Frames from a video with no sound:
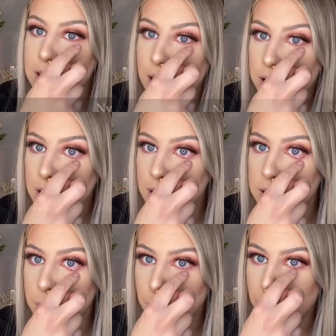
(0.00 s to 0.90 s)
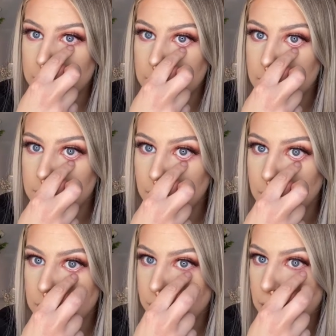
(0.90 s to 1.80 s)
That just adds the prettiest
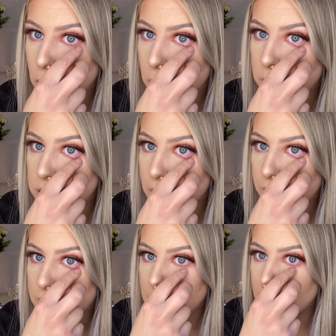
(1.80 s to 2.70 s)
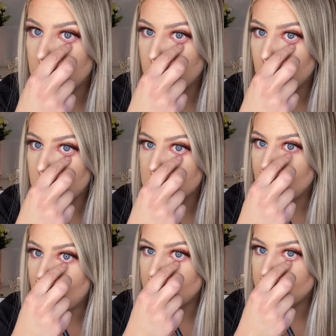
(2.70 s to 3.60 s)
glittery copper shade in the
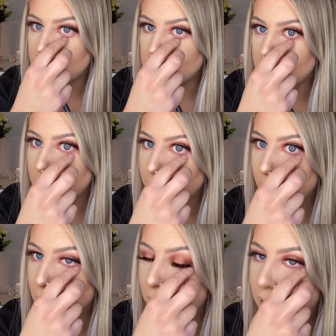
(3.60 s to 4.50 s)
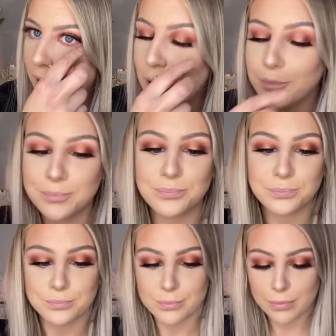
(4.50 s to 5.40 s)
waterline, if you see, if I bring it down.
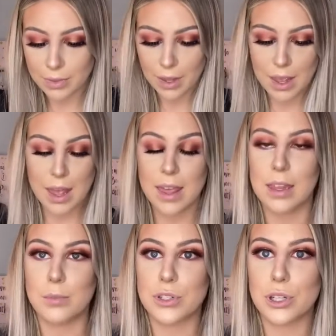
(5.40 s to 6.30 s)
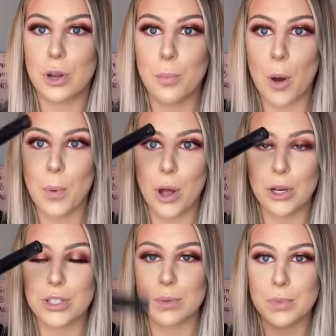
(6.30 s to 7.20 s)
Then I'm just going to pop on
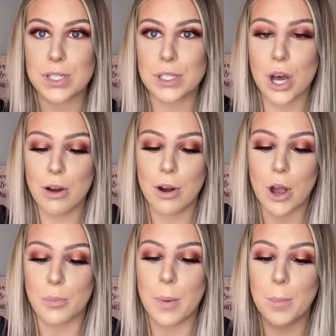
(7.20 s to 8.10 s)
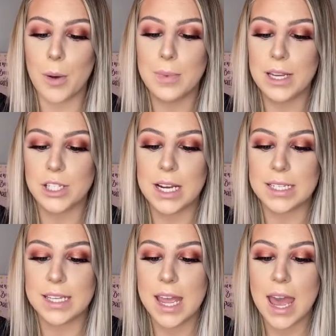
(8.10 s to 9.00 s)
some mascara on my bottom lashes
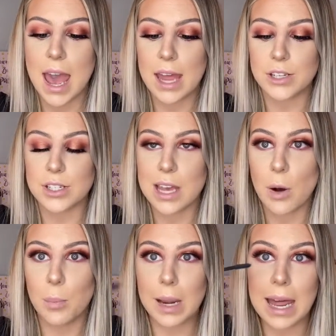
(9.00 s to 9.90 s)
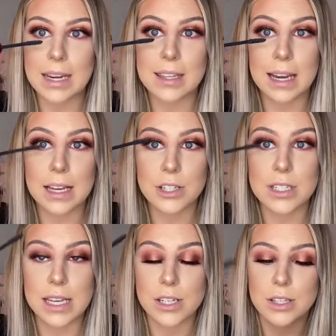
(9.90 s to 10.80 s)
and just help blend the lashes
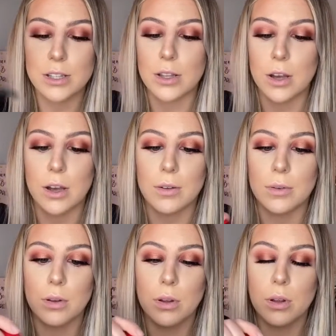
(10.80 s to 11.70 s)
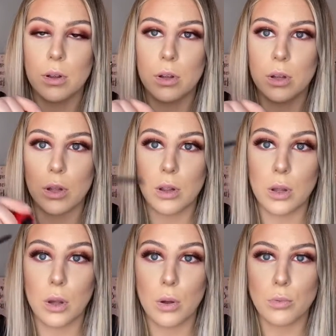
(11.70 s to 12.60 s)
into the
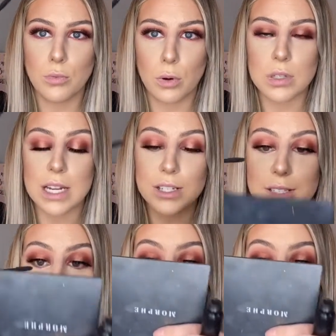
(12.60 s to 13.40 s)
false lashes.